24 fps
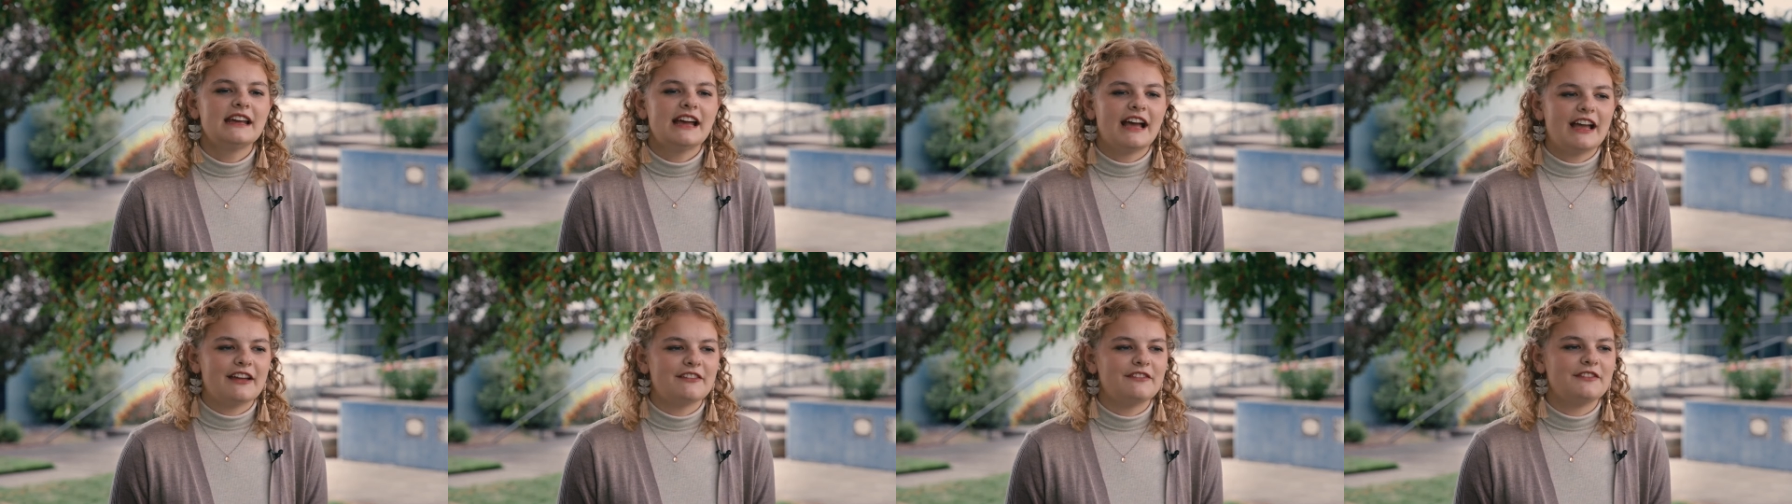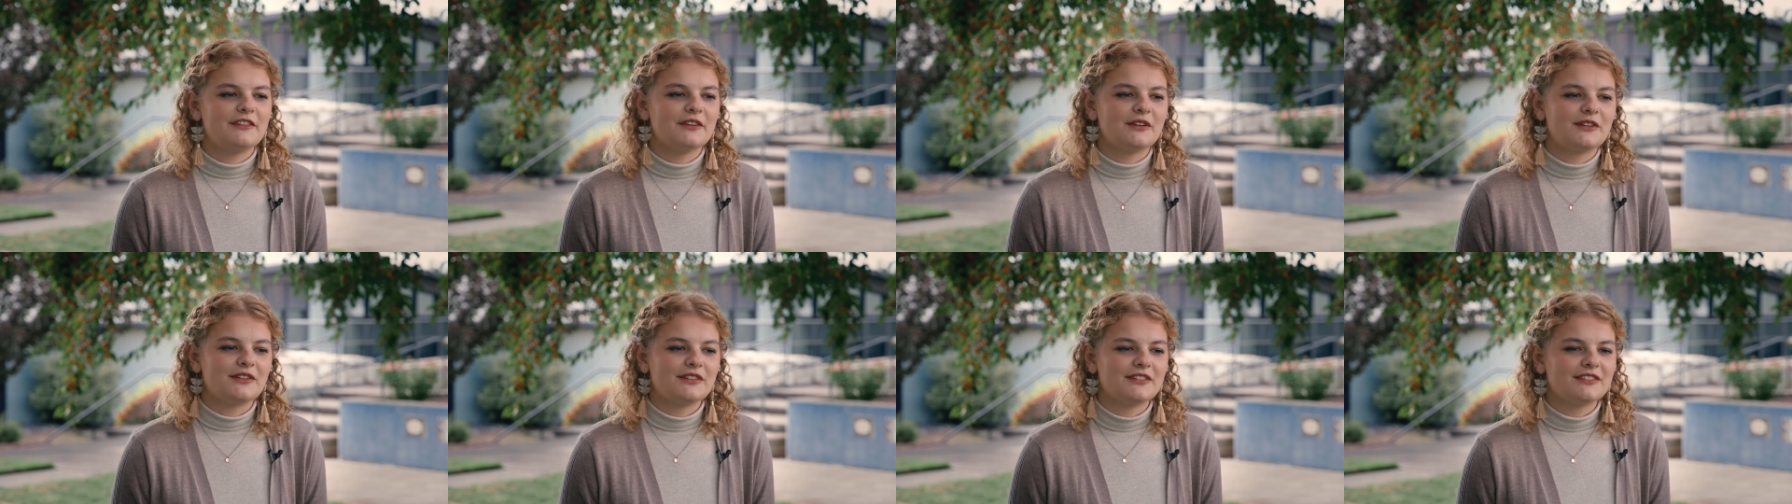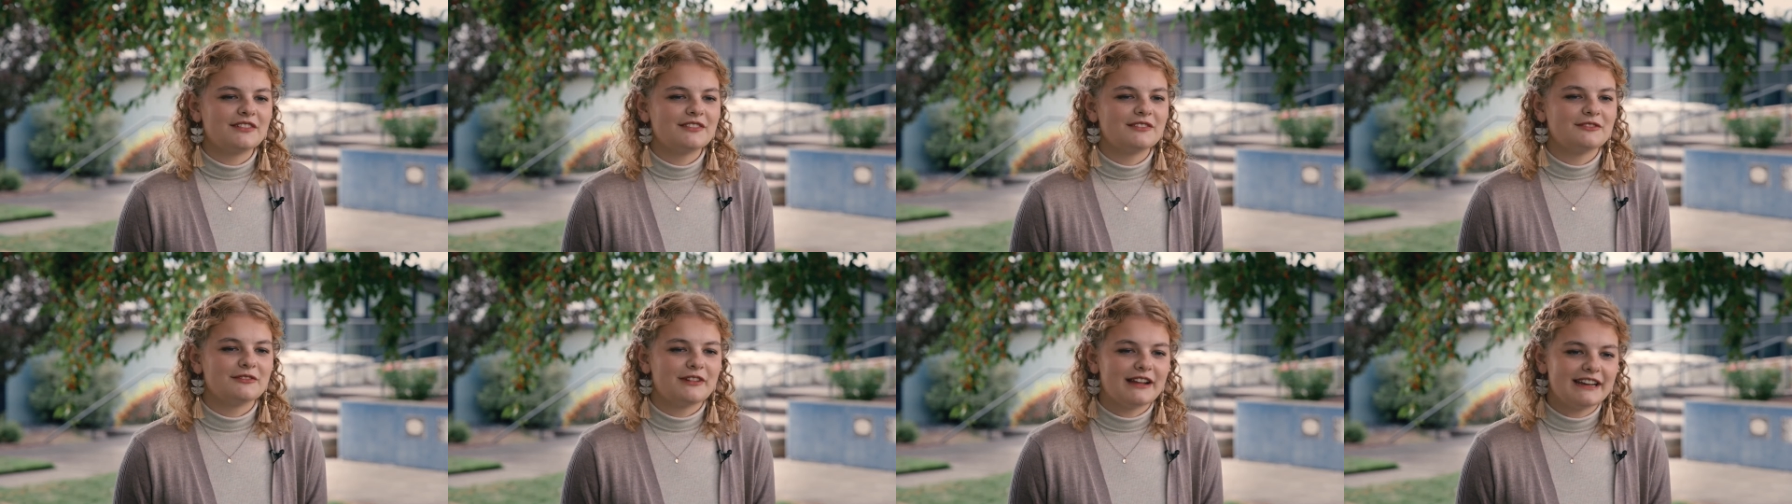I feel
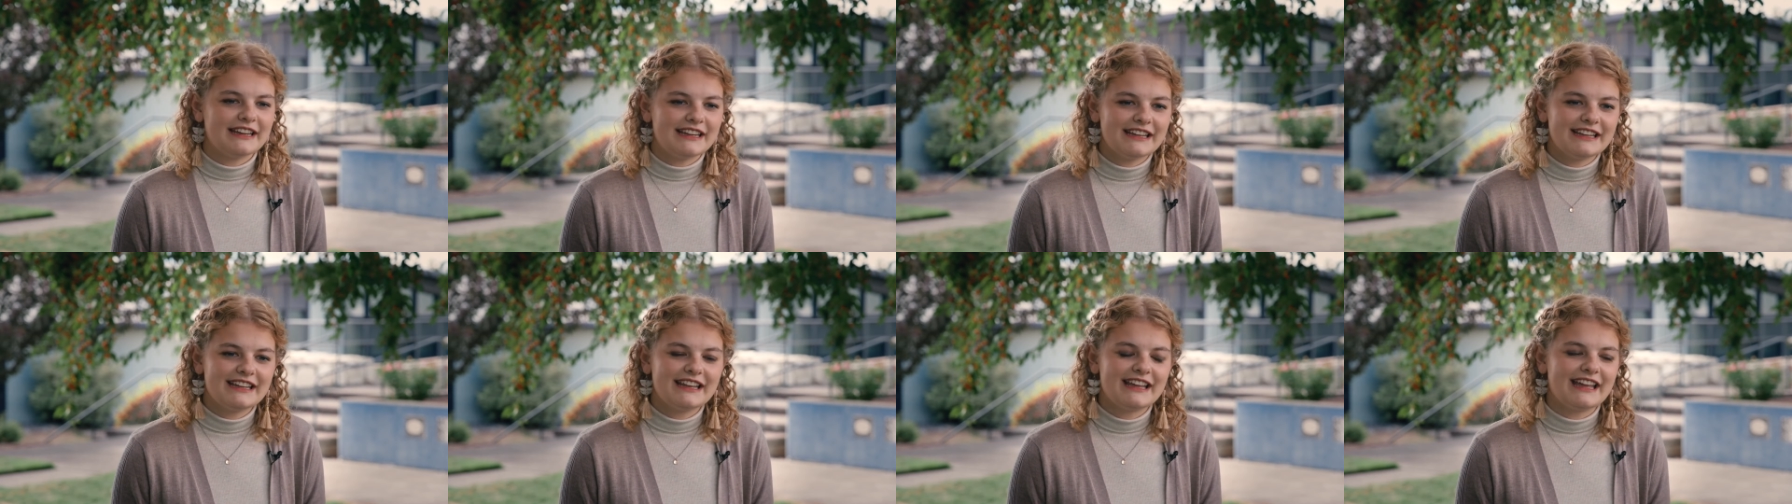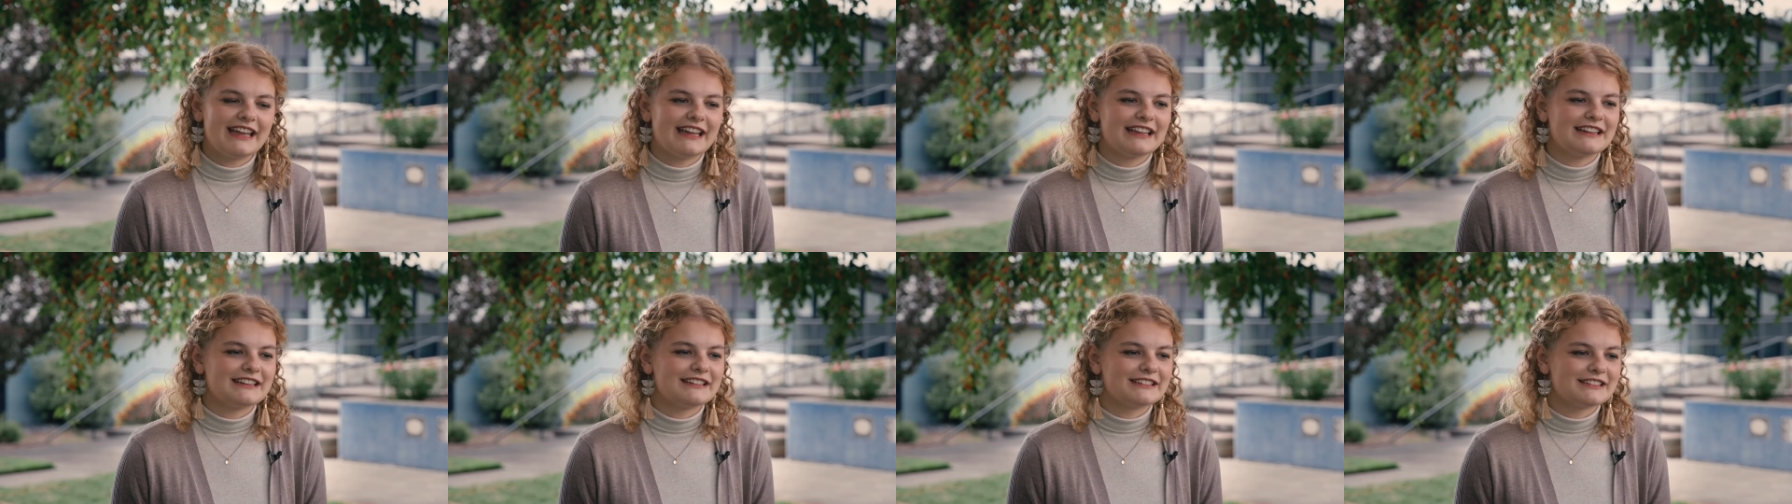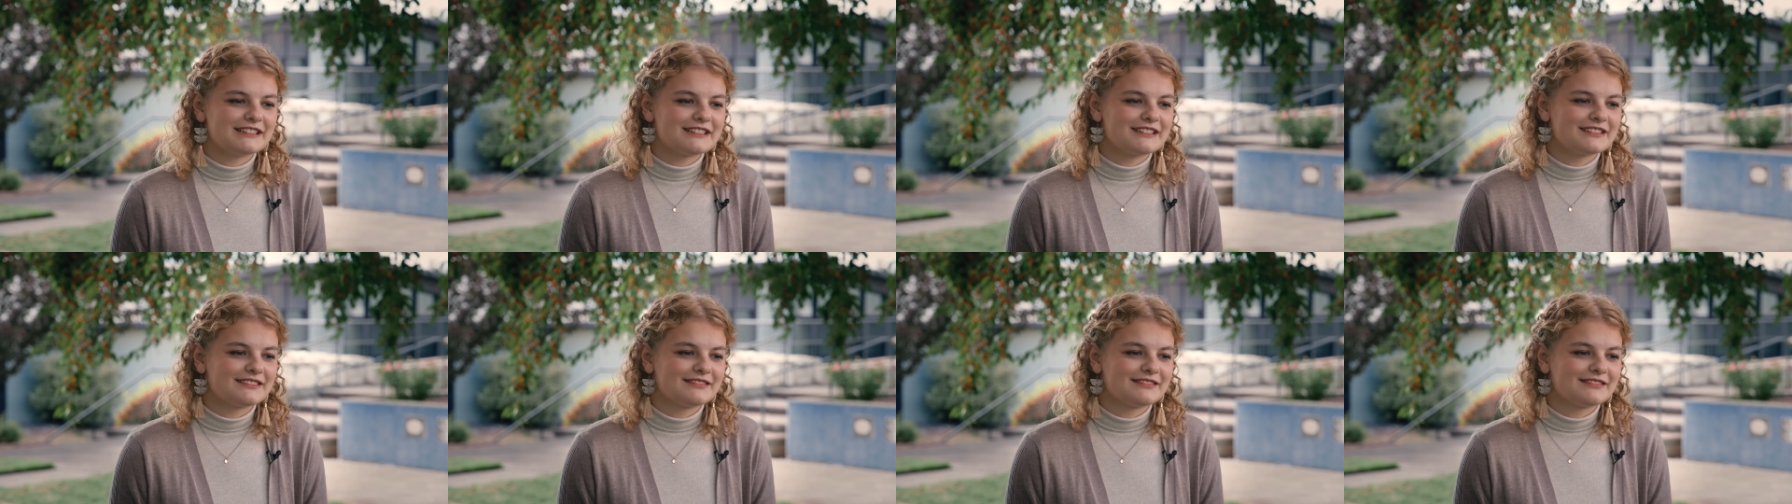ready and